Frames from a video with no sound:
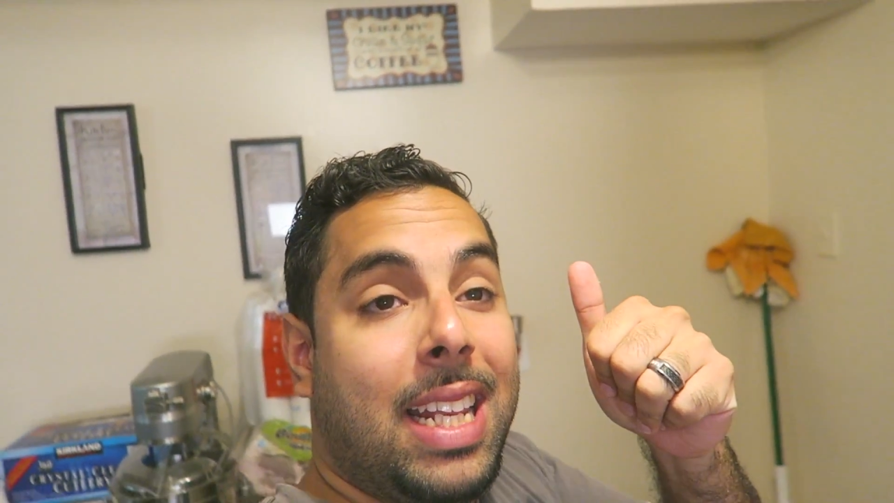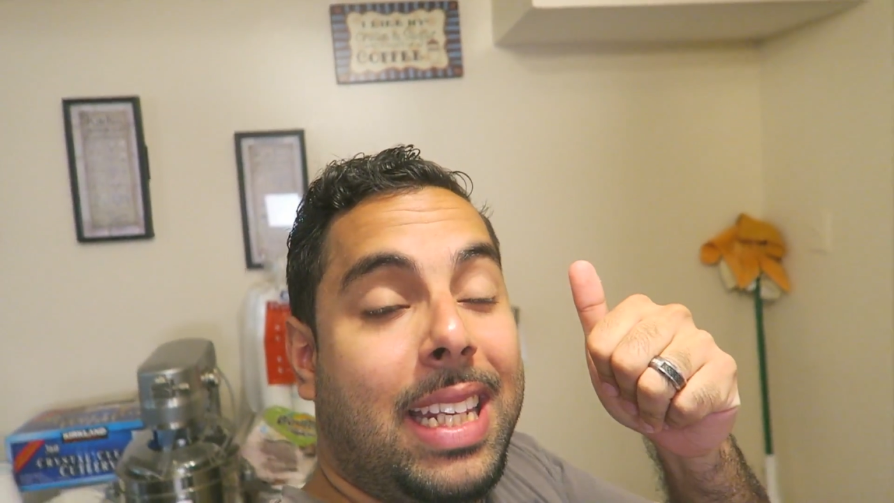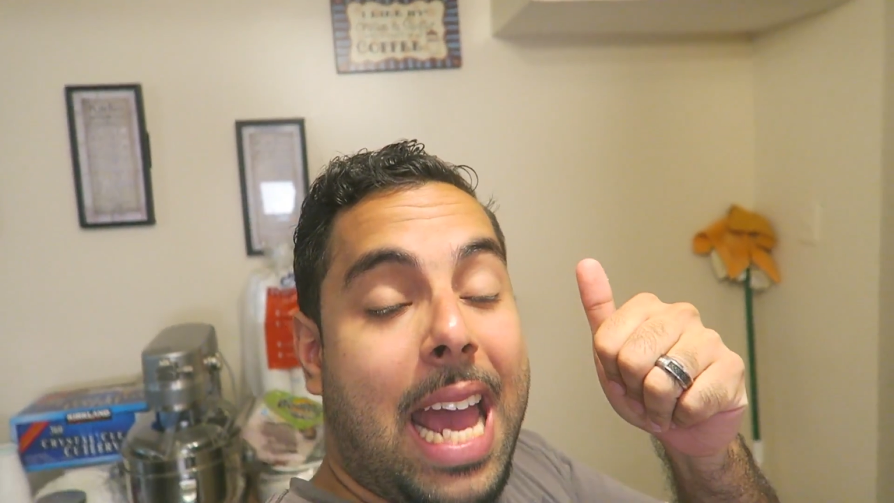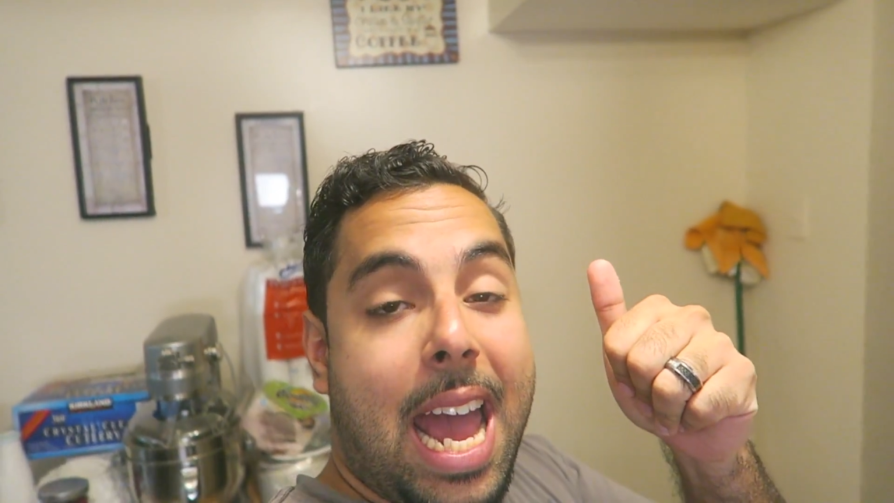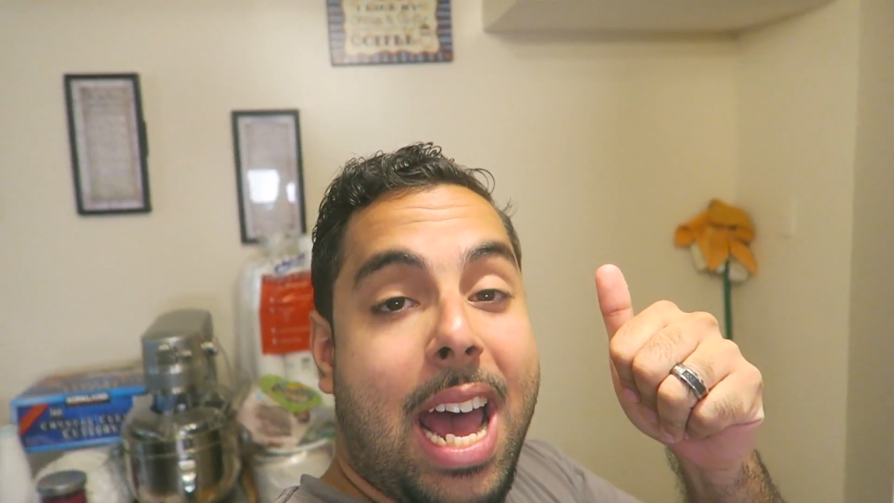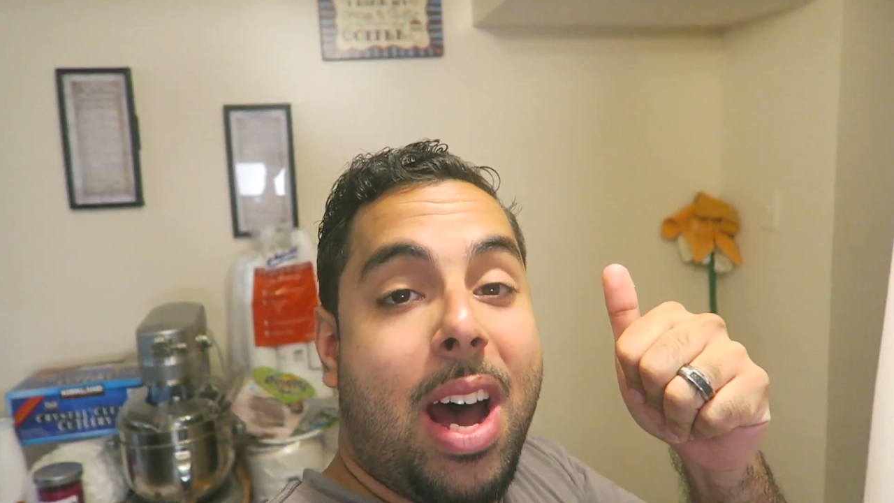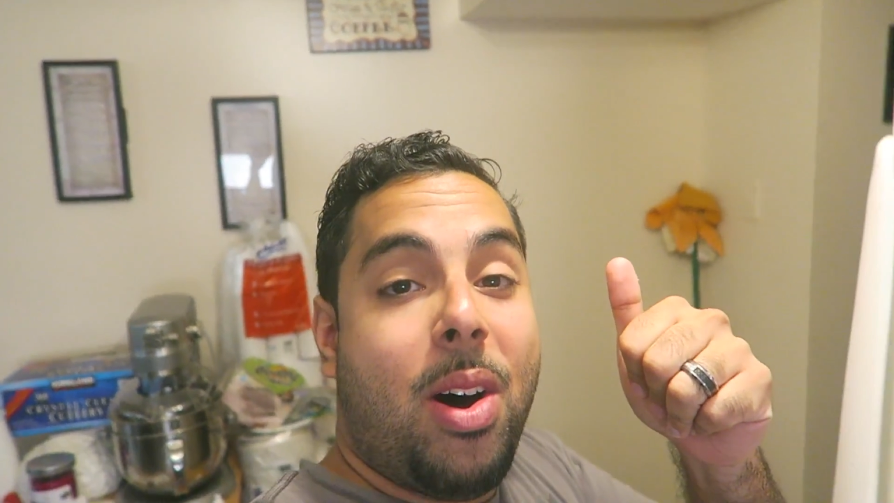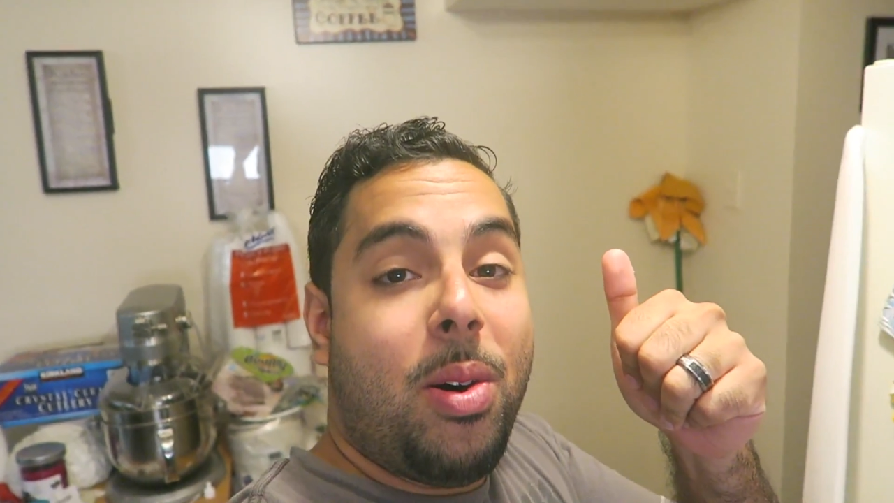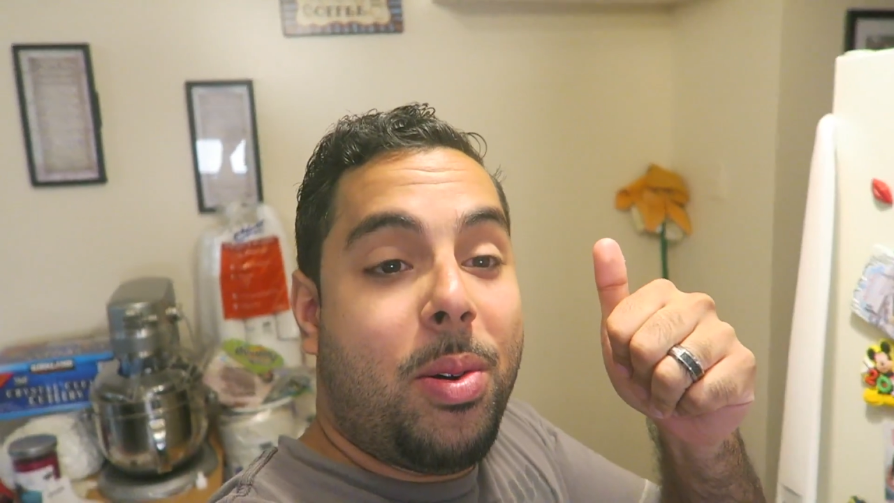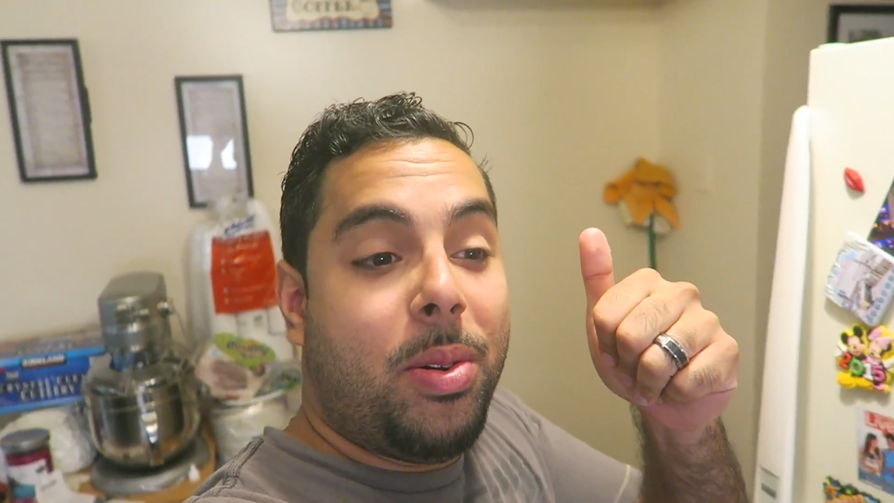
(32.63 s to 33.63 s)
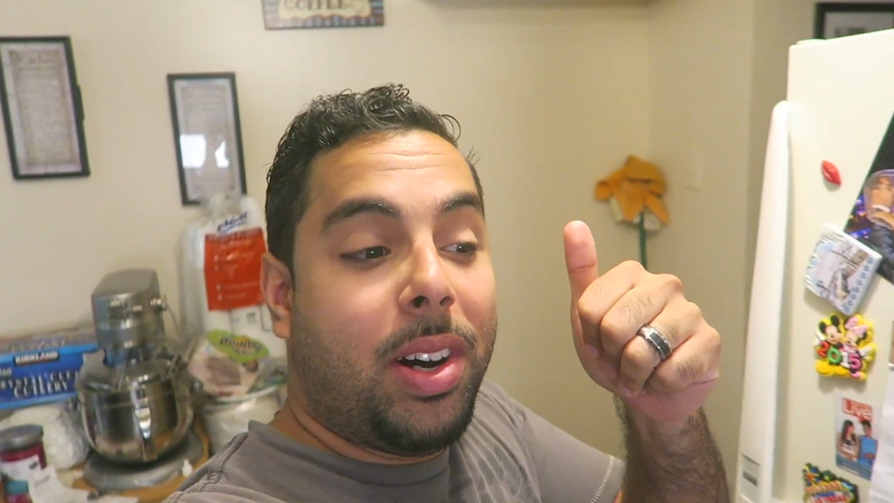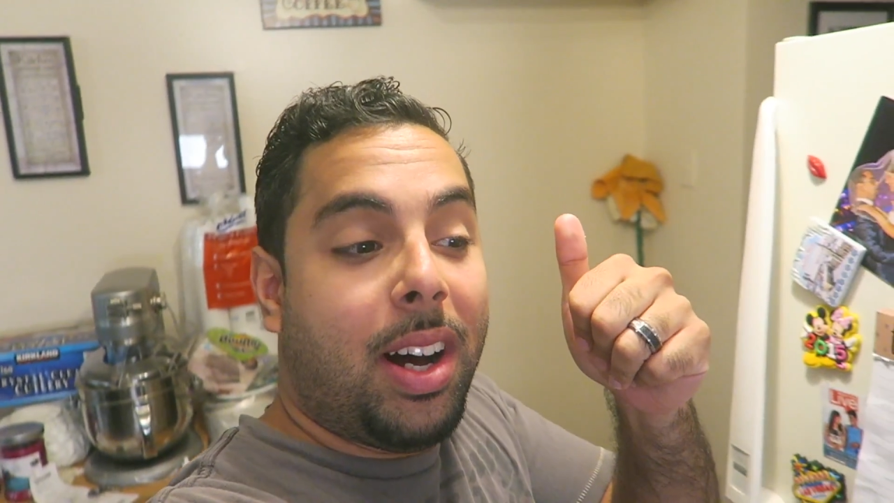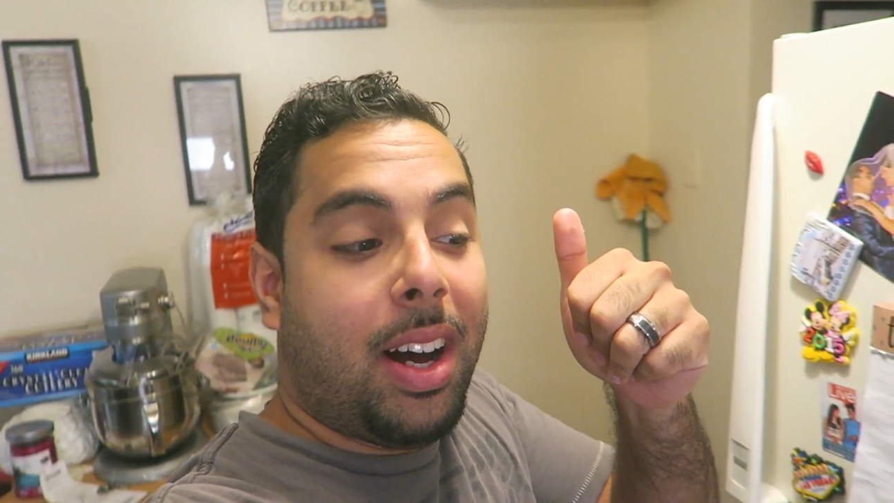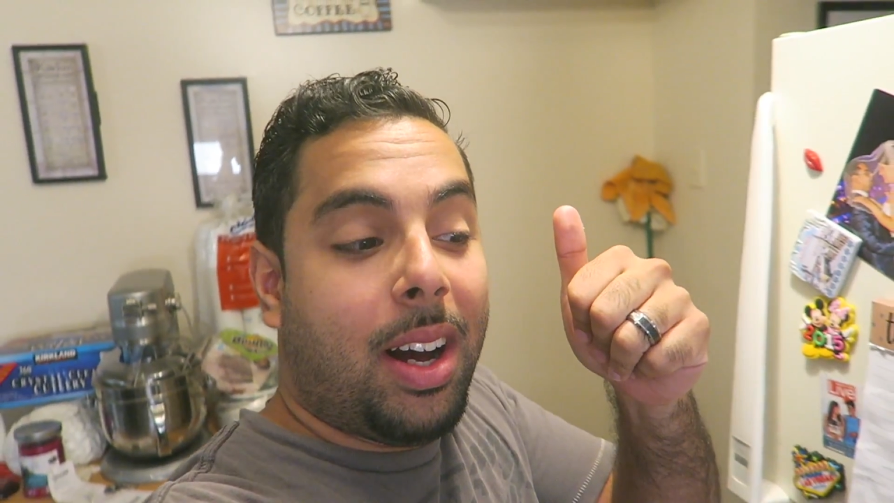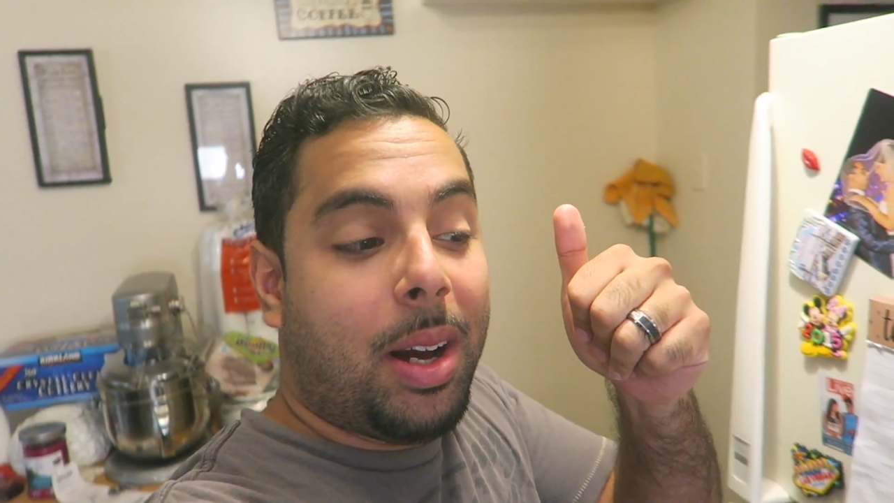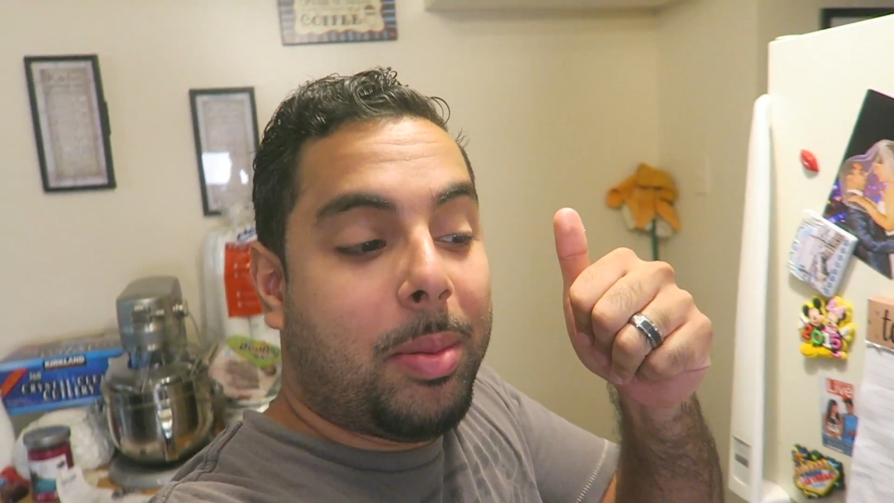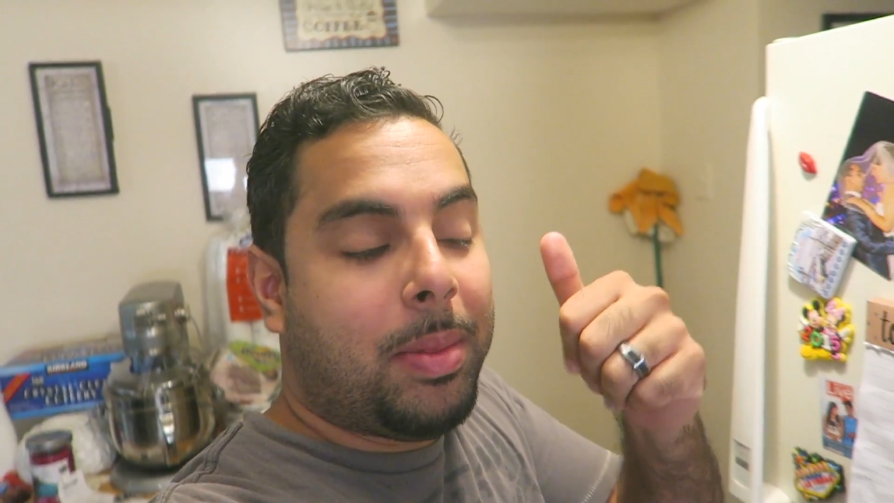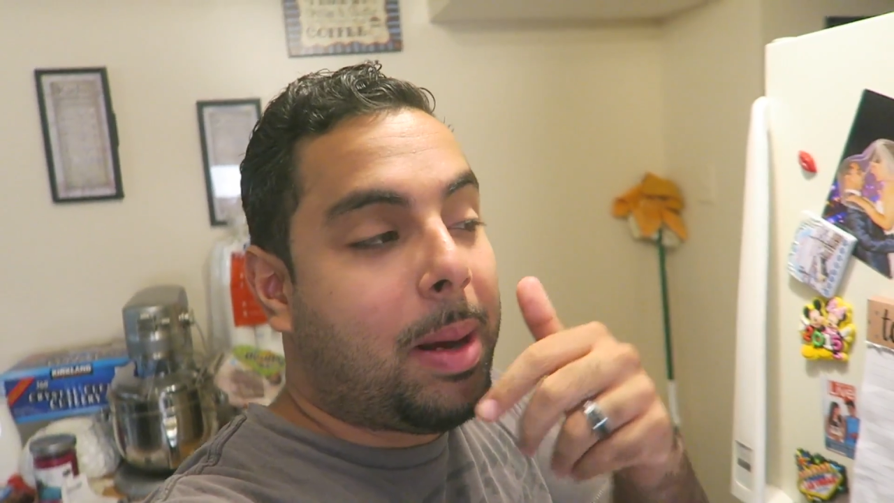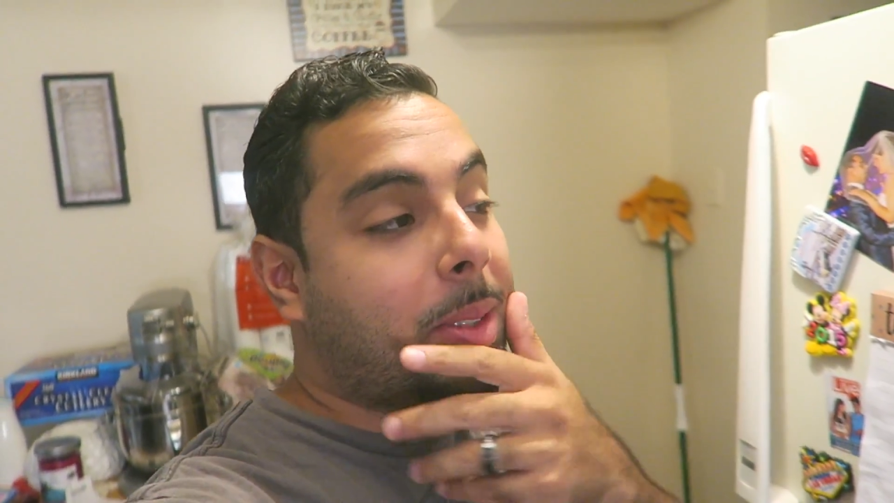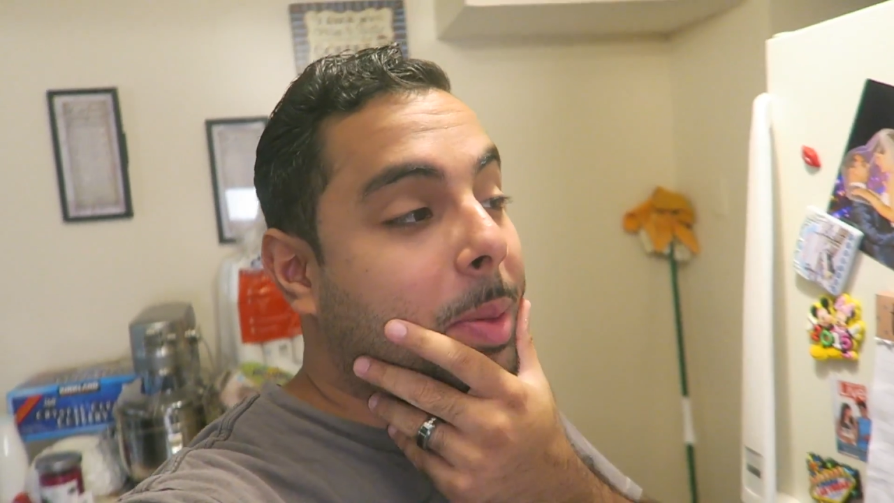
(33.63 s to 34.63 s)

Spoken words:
Now I'm